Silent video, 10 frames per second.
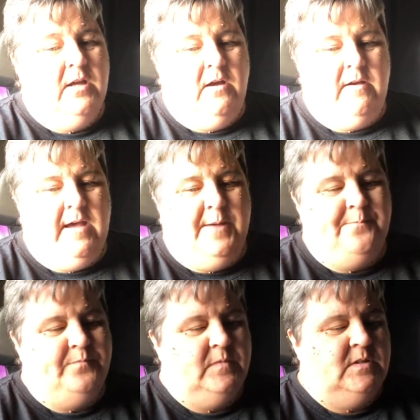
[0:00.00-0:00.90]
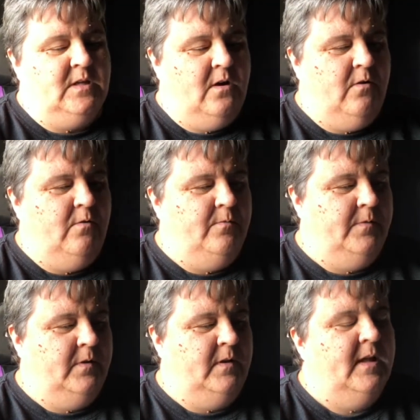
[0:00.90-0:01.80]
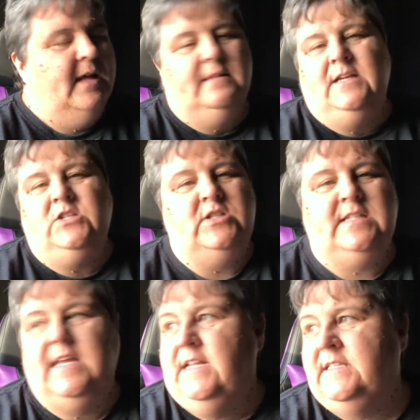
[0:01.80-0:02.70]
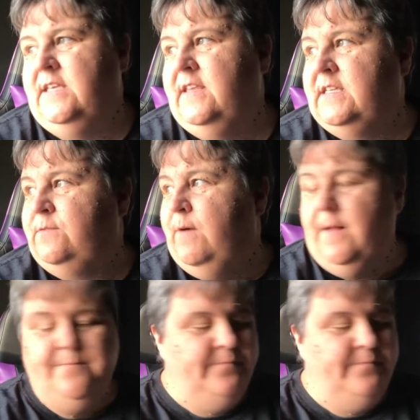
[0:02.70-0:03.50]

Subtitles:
Okay, so let's just get into this one.